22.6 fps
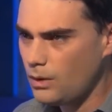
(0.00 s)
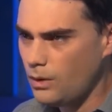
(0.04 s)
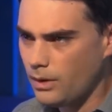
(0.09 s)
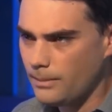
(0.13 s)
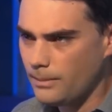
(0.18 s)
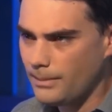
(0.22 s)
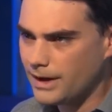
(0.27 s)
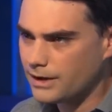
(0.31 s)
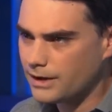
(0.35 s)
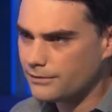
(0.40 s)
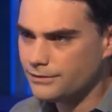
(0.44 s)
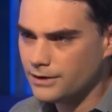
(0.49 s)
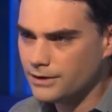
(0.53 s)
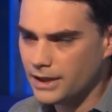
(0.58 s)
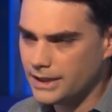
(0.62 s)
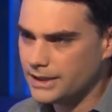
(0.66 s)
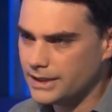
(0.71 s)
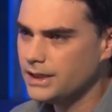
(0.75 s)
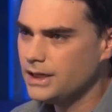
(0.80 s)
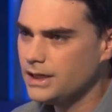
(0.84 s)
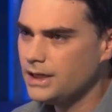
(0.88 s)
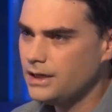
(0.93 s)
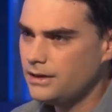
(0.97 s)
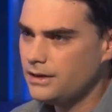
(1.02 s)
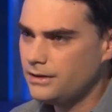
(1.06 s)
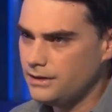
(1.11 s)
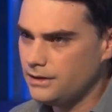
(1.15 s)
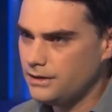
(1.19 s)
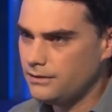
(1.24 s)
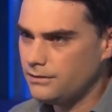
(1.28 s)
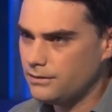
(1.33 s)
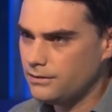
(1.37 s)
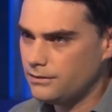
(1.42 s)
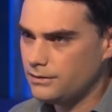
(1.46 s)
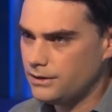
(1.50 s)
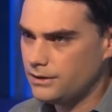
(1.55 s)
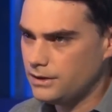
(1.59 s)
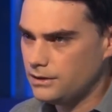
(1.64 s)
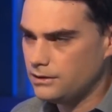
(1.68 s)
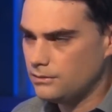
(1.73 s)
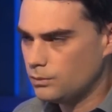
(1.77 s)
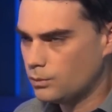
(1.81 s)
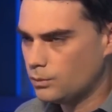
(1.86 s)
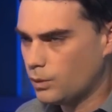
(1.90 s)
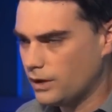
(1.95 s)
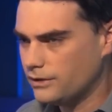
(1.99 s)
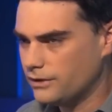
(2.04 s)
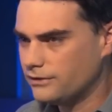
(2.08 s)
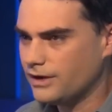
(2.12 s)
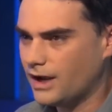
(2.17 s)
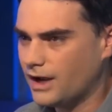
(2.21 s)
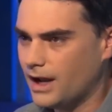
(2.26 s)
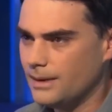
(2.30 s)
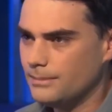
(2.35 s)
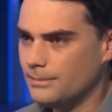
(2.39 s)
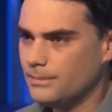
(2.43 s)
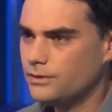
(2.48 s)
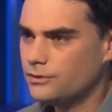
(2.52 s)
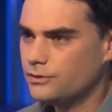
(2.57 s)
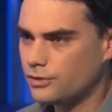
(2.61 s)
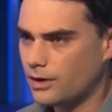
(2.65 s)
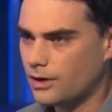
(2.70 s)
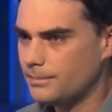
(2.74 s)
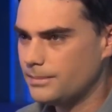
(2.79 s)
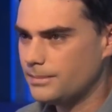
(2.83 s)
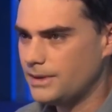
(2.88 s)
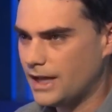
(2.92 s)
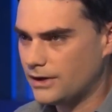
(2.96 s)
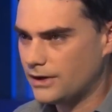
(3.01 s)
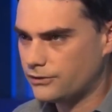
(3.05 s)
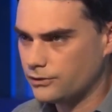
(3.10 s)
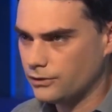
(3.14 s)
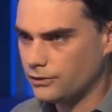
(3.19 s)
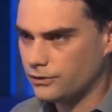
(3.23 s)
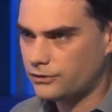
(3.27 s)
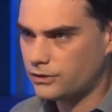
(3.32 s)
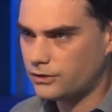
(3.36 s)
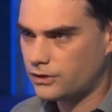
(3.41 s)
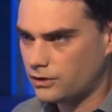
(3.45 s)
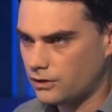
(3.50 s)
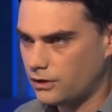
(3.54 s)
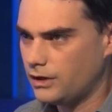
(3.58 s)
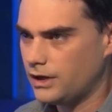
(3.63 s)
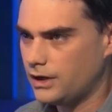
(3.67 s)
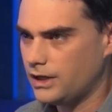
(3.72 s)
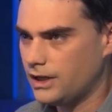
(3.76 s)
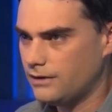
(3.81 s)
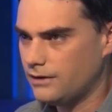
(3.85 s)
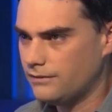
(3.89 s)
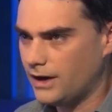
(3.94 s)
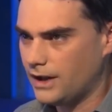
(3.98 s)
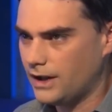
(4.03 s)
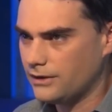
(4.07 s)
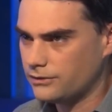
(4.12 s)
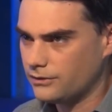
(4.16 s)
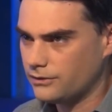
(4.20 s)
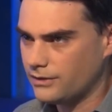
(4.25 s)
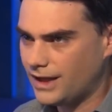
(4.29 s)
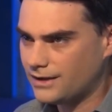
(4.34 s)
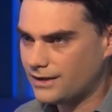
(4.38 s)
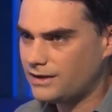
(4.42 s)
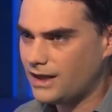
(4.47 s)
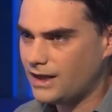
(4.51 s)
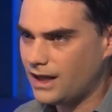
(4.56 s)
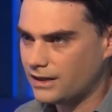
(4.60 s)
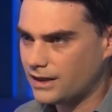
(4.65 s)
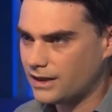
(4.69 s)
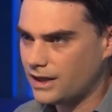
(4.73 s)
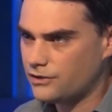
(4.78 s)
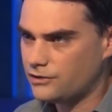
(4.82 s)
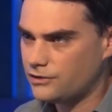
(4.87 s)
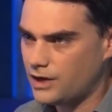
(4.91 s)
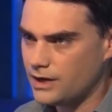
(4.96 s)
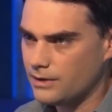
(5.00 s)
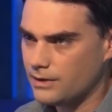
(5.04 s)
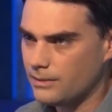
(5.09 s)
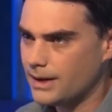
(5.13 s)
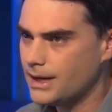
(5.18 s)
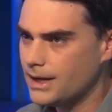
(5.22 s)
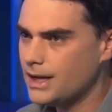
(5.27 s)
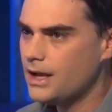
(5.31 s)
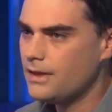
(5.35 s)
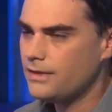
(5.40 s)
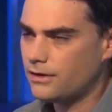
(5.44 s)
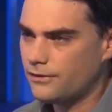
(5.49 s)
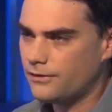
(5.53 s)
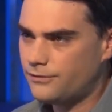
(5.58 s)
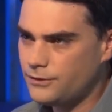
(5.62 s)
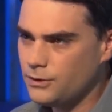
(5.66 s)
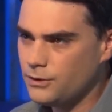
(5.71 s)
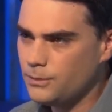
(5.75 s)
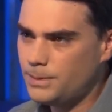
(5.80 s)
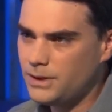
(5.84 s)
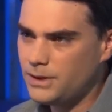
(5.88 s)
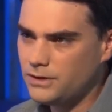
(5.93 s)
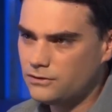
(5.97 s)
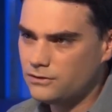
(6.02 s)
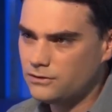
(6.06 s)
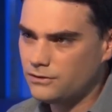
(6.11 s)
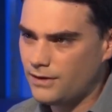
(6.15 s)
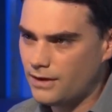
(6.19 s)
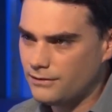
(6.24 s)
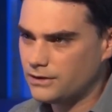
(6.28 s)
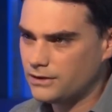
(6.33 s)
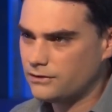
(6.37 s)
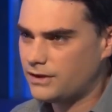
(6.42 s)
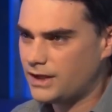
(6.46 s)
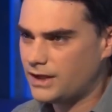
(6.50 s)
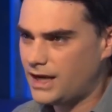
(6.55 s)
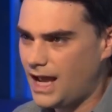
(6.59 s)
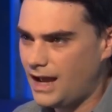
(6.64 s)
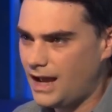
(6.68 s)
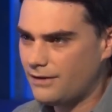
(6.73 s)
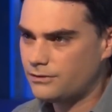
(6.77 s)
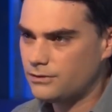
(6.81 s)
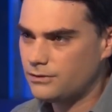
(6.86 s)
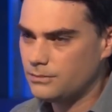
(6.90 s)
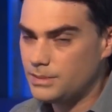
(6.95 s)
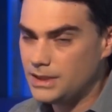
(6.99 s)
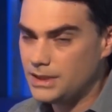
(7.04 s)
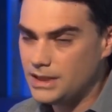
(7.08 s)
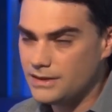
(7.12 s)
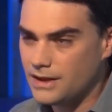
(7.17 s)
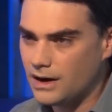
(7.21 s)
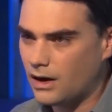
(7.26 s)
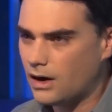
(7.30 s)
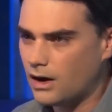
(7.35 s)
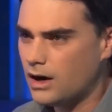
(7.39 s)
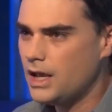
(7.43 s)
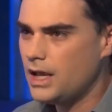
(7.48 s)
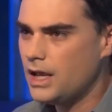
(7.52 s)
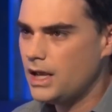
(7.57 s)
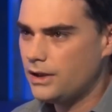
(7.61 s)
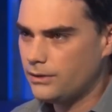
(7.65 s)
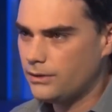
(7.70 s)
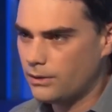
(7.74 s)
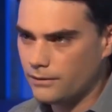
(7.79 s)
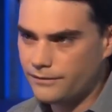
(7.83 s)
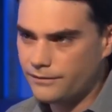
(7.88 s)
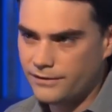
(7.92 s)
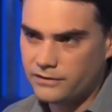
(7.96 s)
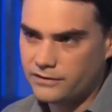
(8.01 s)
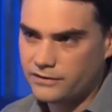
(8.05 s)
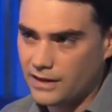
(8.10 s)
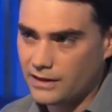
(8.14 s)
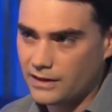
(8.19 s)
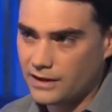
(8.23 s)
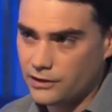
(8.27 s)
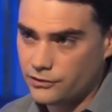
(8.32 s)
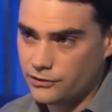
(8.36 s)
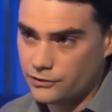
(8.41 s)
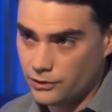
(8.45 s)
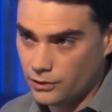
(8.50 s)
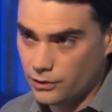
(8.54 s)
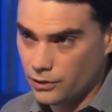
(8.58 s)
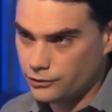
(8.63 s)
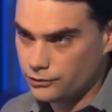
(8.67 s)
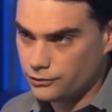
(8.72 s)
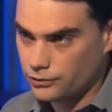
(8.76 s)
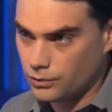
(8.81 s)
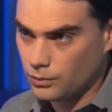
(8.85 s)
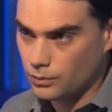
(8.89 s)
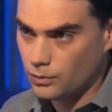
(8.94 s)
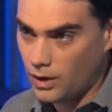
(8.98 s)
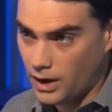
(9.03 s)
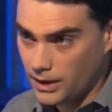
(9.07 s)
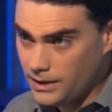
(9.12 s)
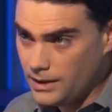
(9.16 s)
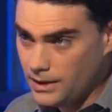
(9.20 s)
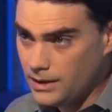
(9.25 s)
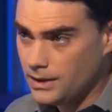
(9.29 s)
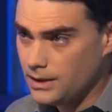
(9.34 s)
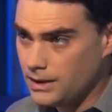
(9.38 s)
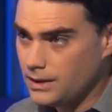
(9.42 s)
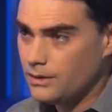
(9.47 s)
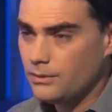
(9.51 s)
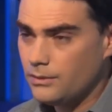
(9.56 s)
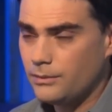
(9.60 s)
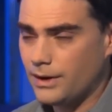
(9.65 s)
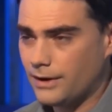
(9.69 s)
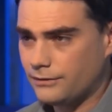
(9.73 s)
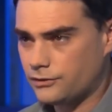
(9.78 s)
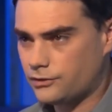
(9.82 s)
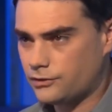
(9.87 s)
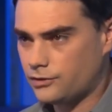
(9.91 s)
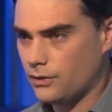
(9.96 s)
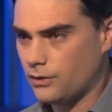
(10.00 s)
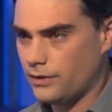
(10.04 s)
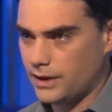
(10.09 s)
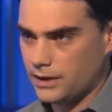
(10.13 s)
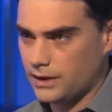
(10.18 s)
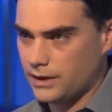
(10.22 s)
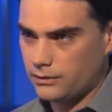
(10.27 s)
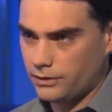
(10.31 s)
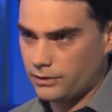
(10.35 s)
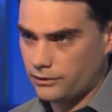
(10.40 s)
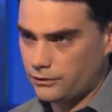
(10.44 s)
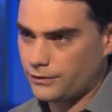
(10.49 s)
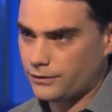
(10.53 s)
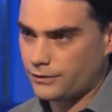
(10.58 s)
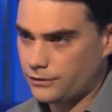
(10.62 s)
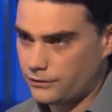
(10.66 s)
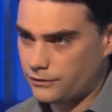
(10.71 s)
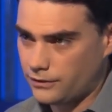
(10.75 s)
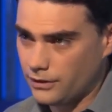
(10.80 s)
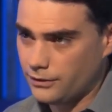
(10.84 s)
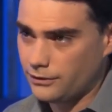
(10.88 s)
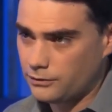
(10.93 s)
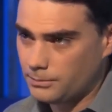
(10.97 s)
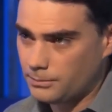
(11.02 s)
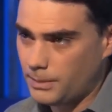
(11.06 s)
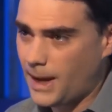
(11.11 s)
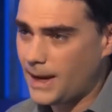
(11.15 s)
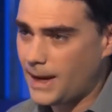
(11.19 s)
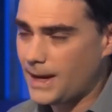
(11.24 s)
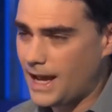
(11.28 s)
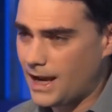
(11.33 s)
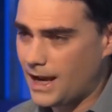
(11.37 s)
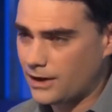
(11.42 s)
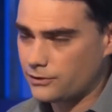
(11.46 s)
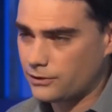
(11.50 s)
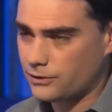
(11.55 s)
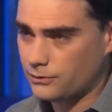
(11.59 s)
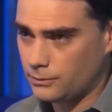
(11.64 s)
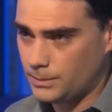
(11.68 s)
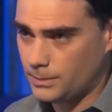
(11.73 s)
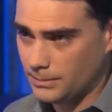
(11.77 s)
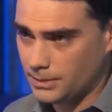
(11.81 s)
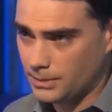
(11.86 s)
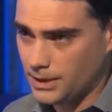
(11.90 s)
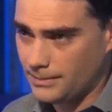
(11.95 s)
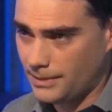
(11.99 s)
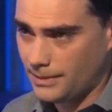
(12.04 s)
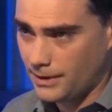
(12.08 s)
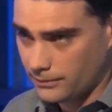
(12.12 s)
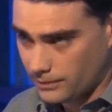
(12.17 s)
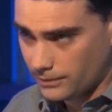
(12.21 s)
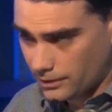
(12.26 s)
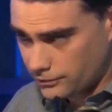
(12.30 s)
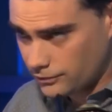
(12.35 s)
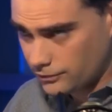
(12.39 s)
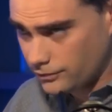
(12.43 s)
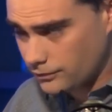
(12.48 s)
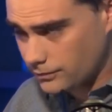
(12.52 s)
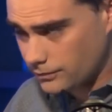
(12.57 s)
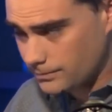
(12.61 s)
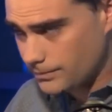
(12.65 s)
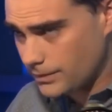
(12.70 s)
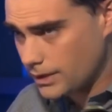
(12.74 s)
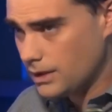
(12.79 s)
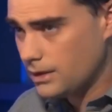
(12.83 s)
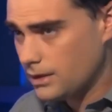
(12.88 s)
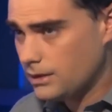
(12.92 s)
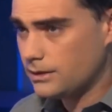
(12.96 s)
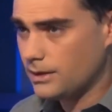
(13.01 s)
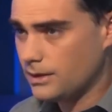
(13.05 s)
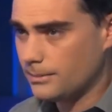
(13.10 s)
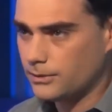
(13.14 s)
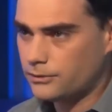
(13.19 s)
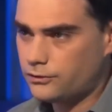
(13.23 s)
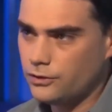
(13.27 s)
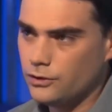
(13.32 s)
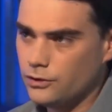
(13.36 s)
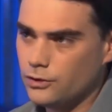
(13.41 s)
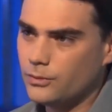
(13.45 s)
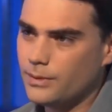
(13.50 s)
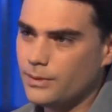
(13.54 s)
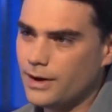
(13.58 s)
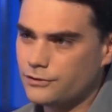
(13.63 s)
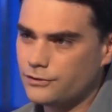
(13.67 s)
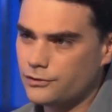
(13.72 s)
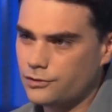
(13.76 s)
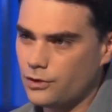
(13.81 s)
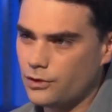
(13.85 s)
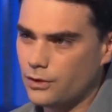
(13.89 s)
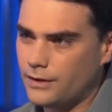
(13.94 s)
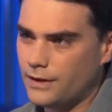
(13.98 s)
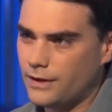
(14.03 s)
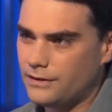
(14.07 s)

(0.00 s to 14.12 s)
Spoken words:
or Mike Flynn, the one-time Trump national security advisor. That's the allegation anyway. There are a few pieces of evidence that have to be there in order for this allegation to hold true. One, we have to show that Christopher Steele, the spy, actually was being played by the Russians. Number two, we have to show